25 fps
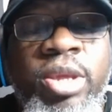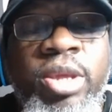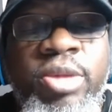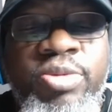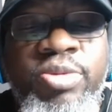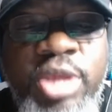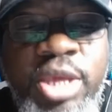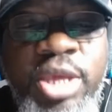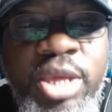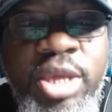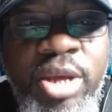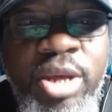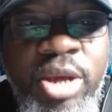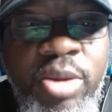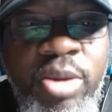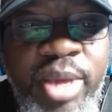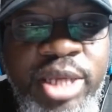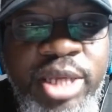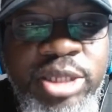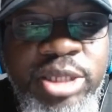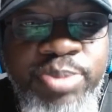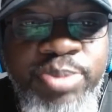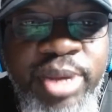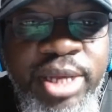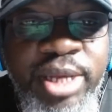the
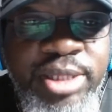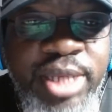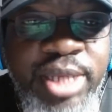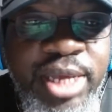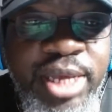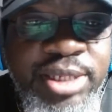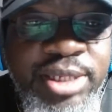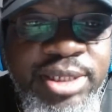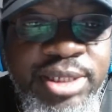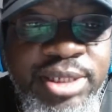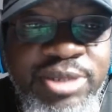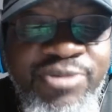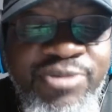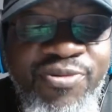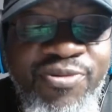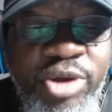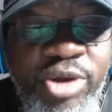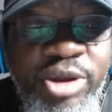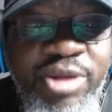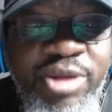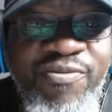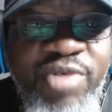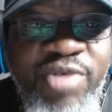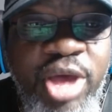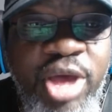expectations for
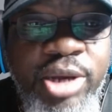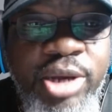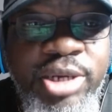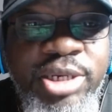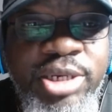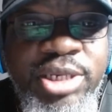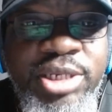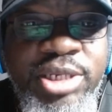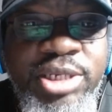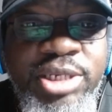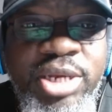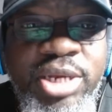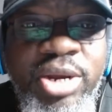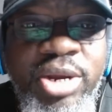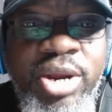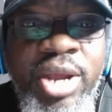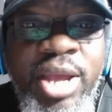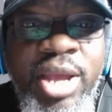the Falcons this year.